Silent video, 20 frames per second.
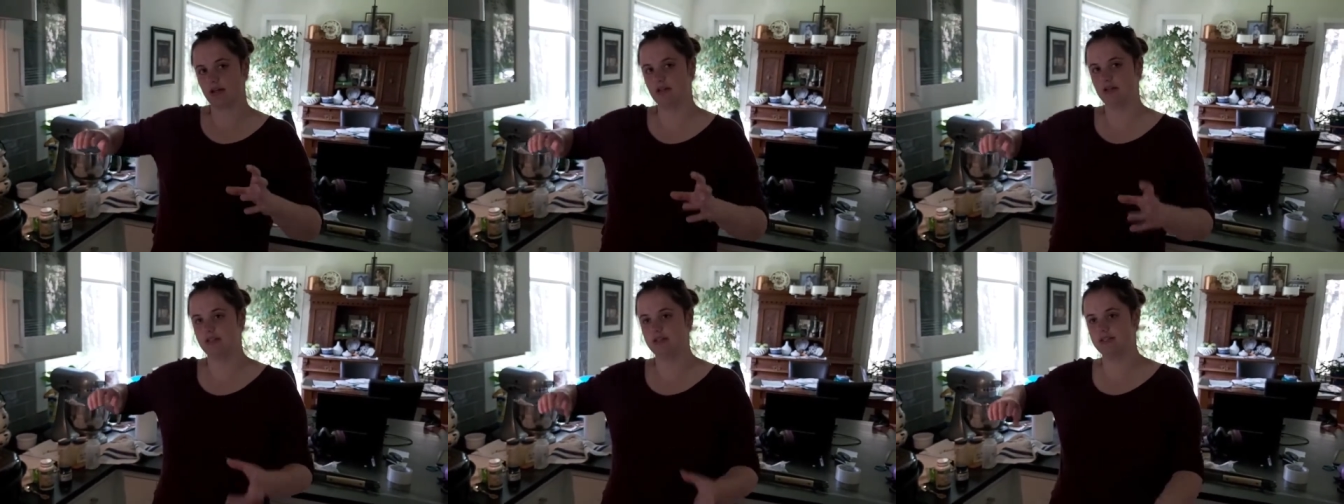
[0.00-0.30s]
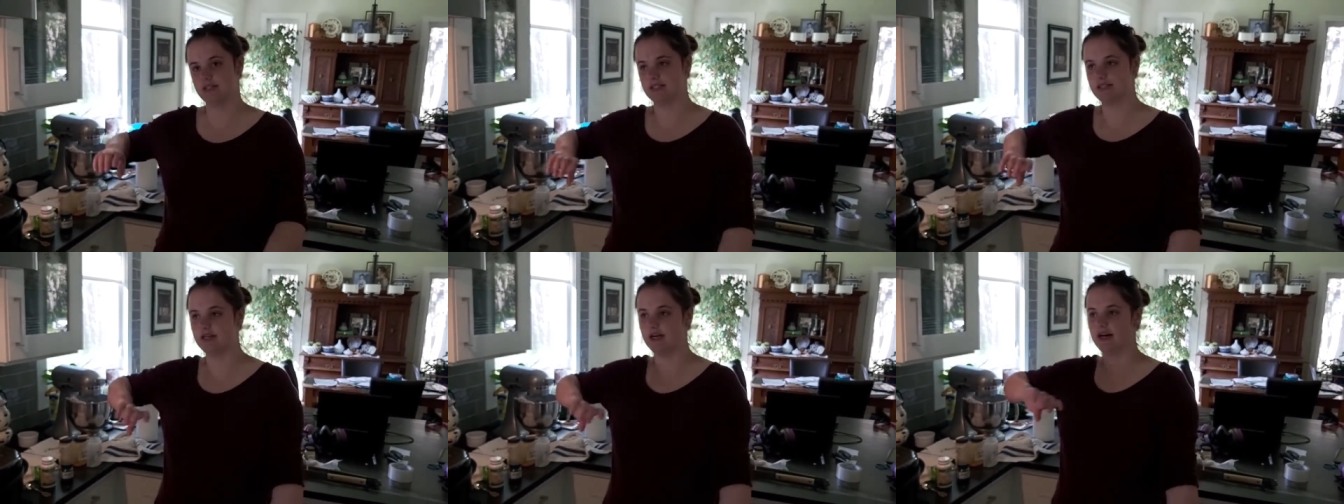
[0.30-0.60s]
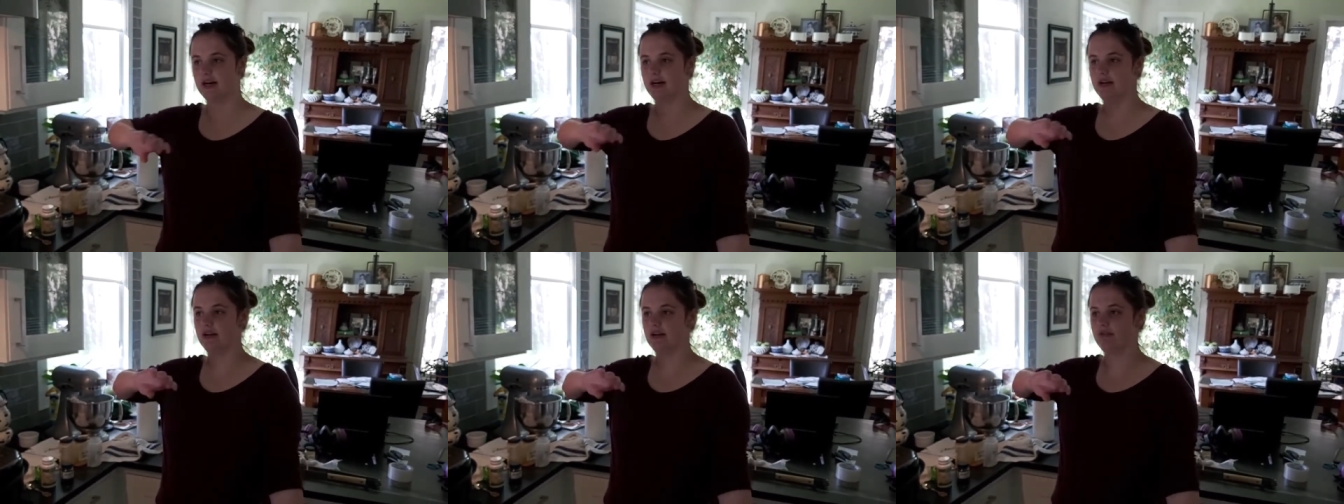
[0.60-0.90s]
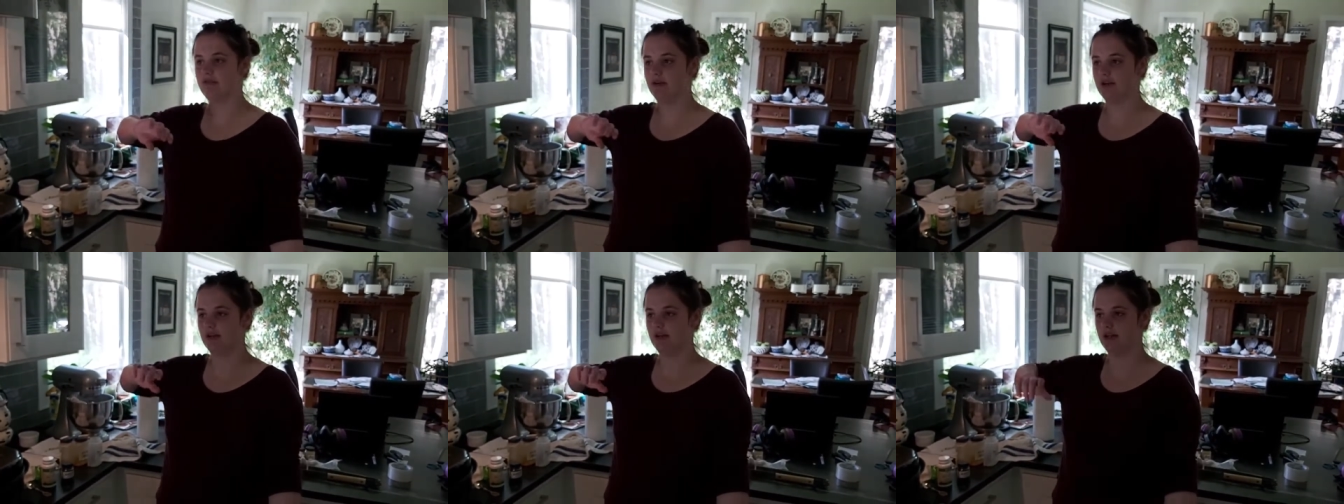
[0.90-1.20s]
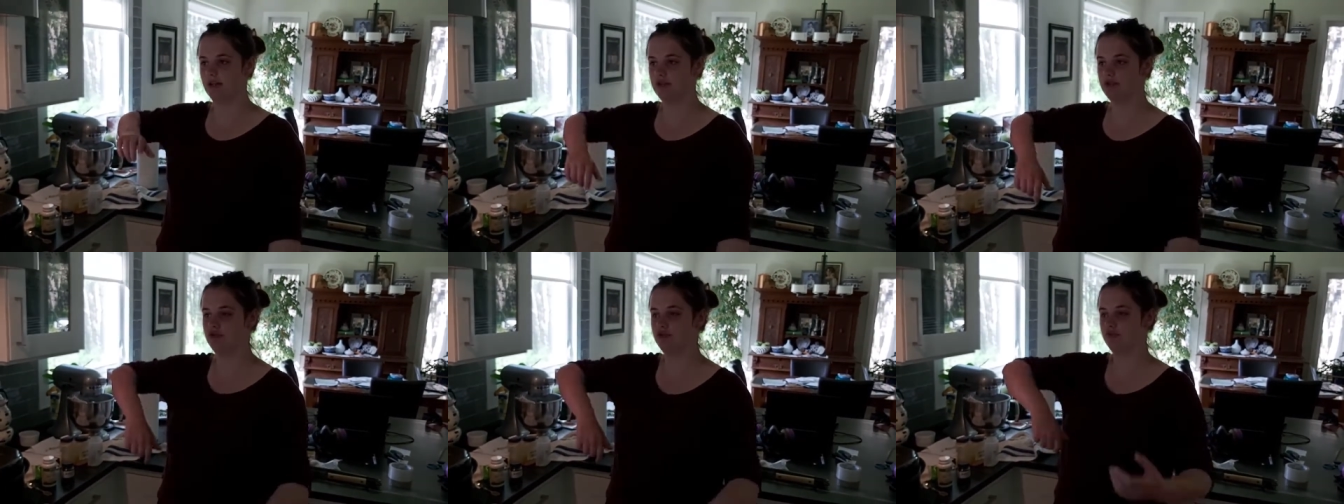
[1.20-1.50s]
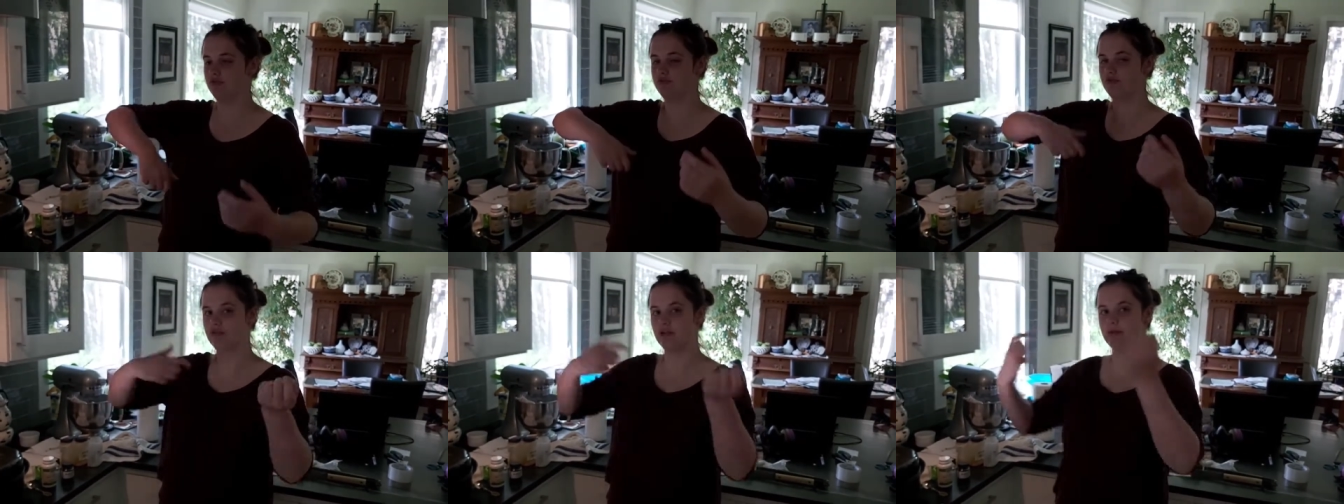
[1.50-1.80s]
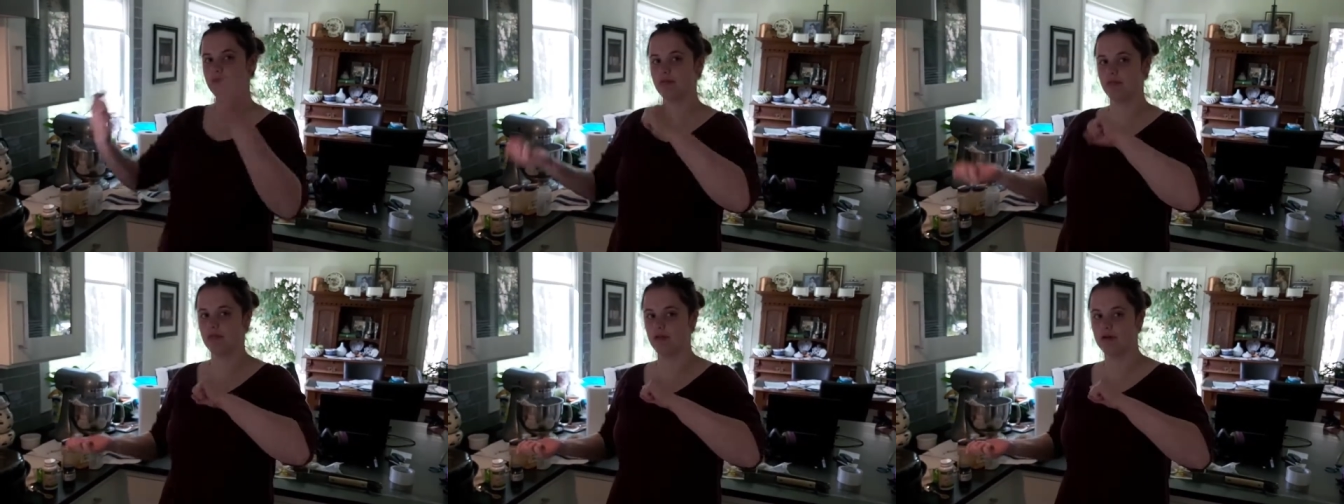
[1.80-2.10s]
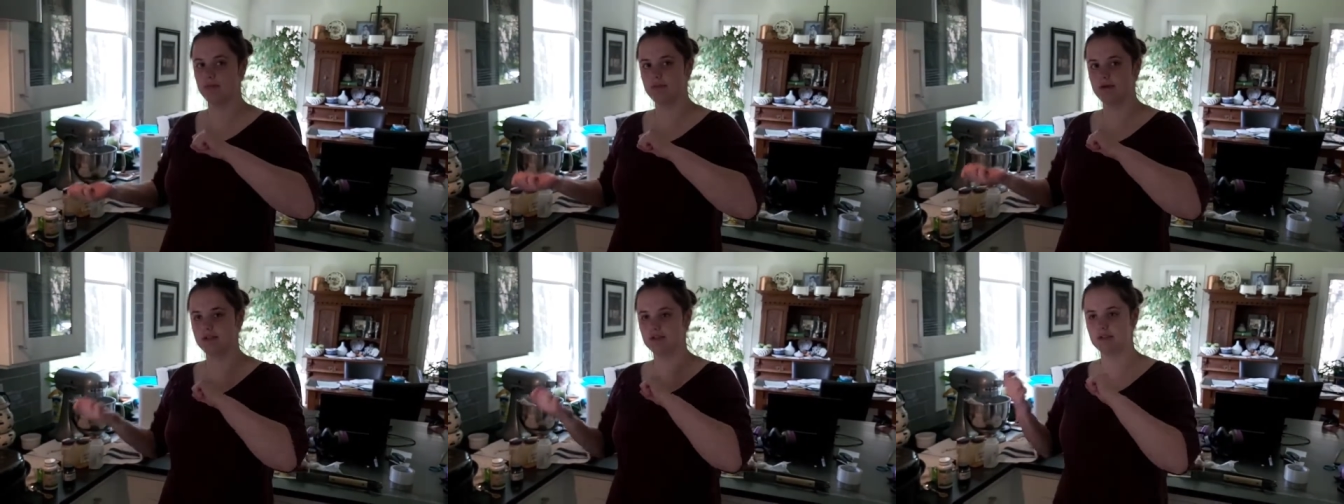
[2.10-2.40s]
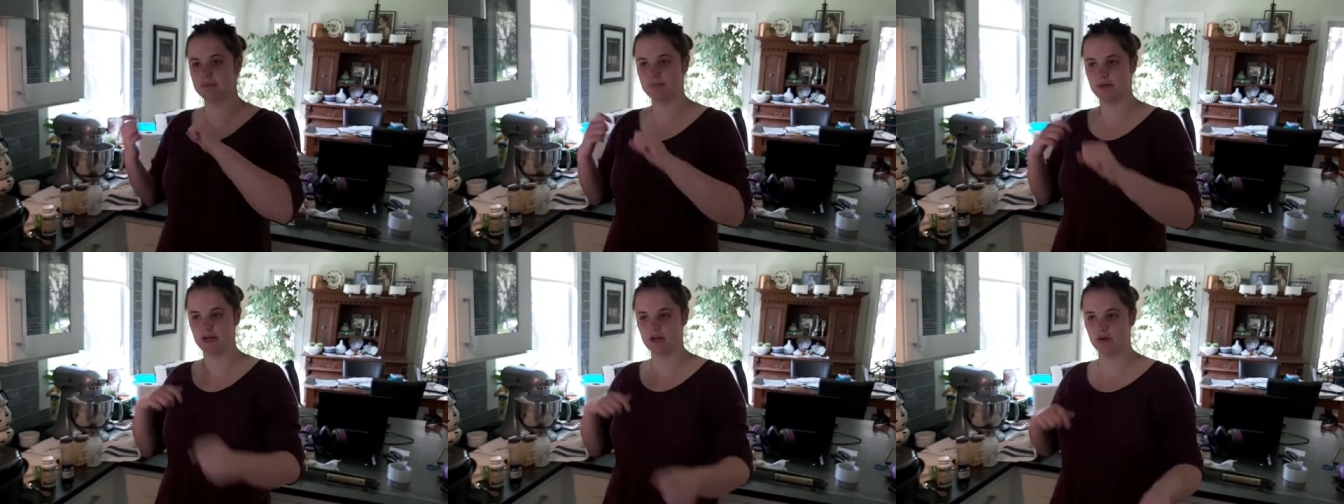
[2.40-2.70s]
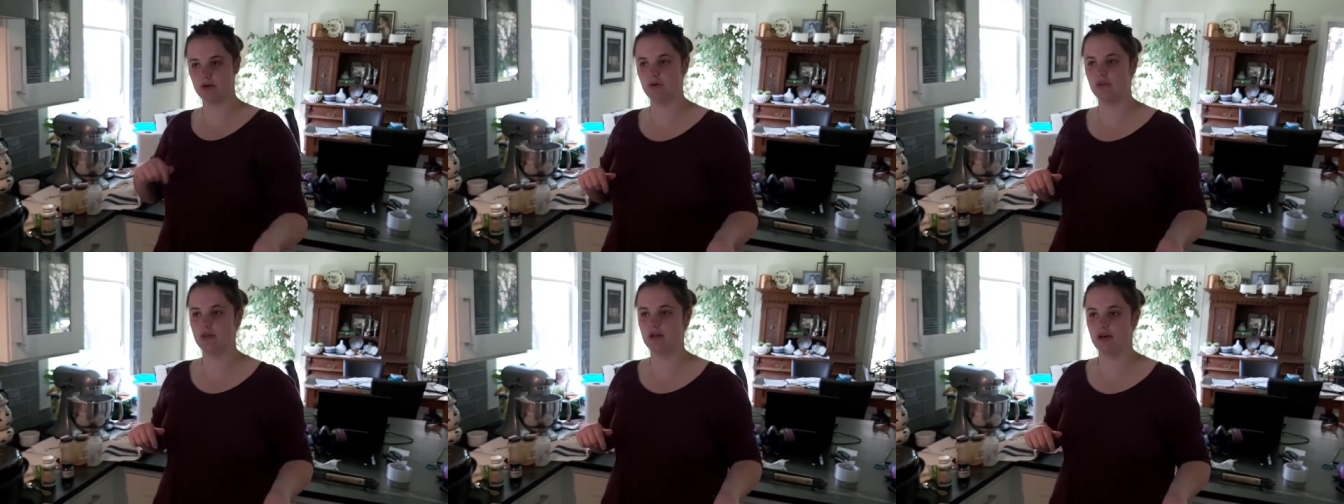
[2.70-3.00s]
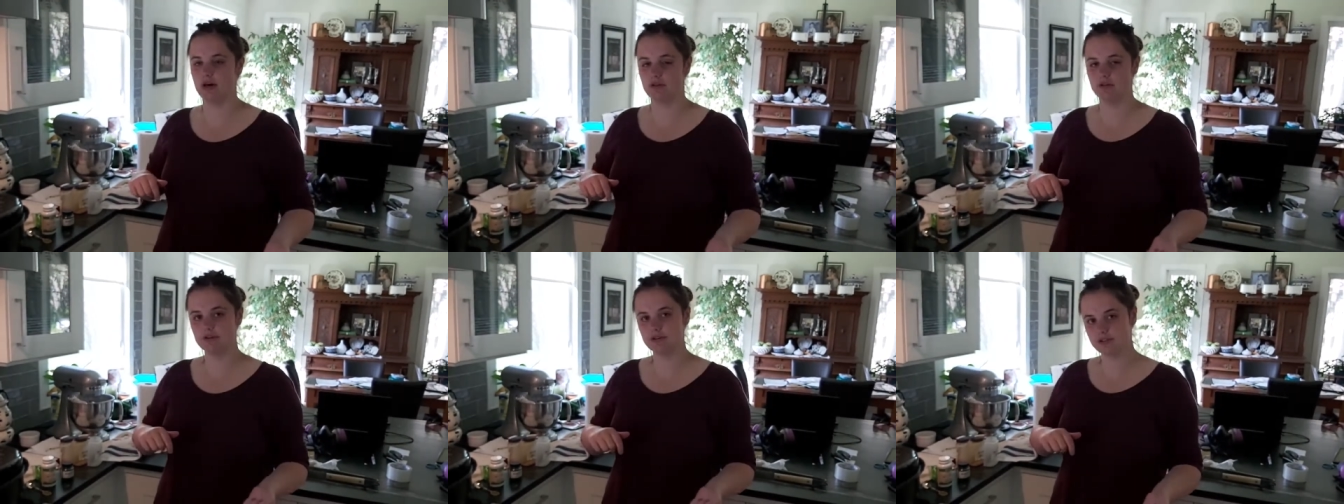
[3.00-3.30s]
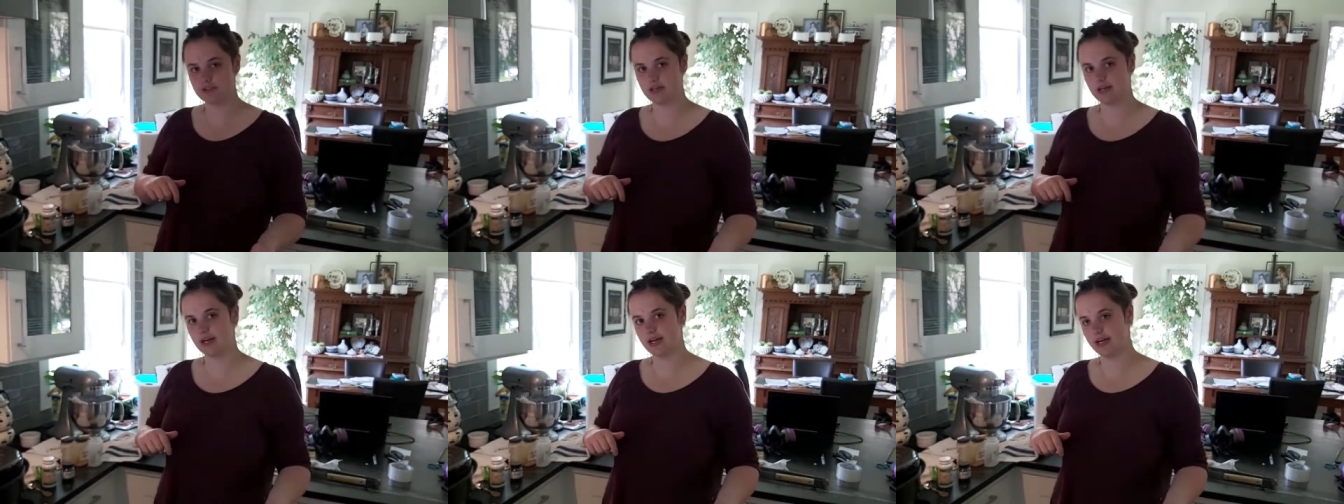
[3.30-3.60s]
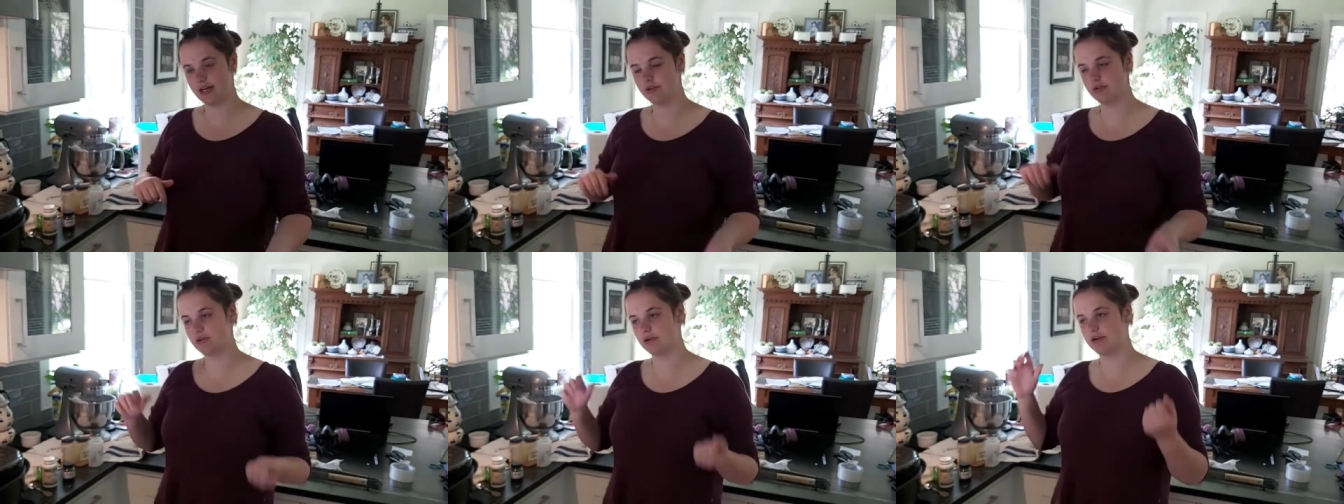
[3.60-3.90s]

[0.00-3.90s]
and then decide if I need to flip them and speckle the other side,